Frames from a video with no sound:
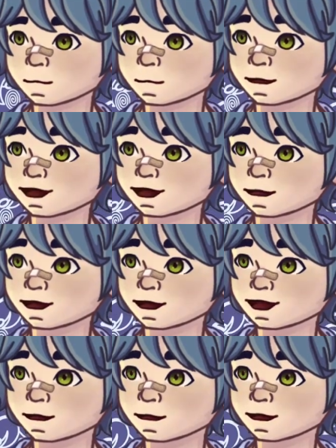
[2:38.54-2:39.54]
I
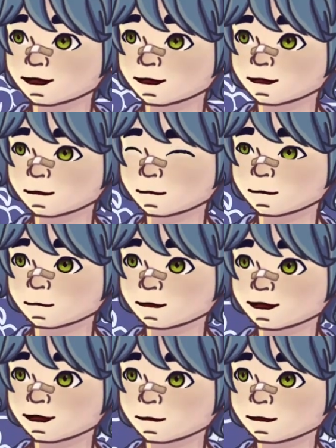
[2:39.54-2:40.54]
decided that I wanted to
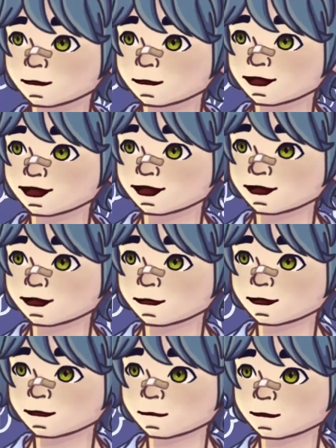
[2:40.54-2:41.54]
show her from a lower
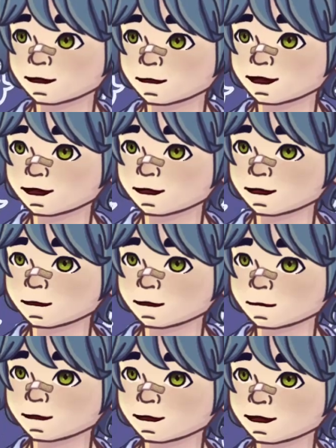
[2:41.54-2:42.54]
angle to give her a little
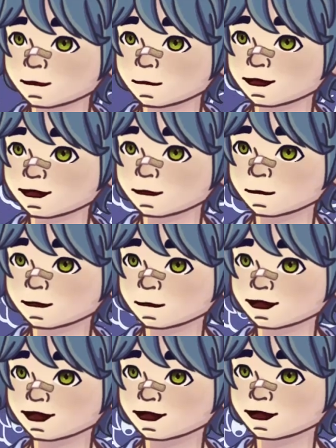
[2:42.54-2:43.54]
bit more of a powerful
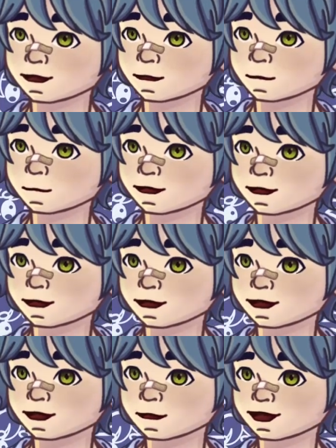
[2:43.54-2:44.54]
aura, and
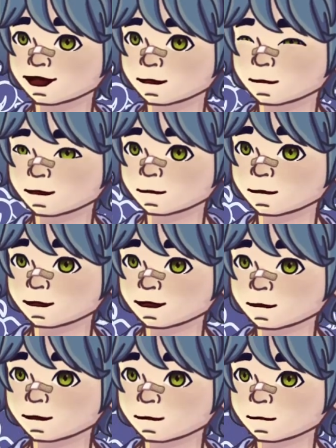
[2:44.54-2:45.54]
holding a book to highlight
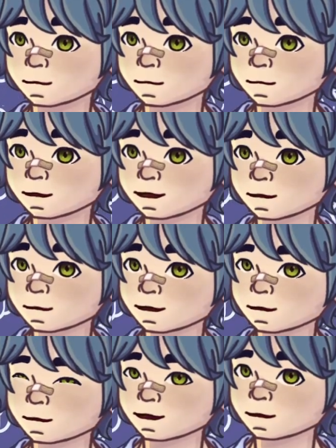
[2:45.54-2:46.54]
her
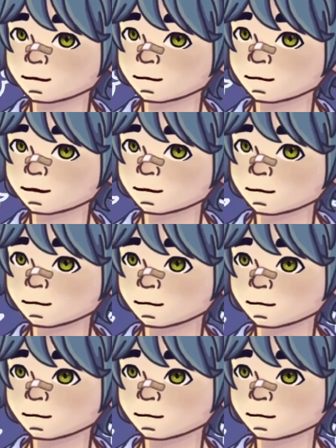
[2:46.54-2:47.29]
book-smart personality.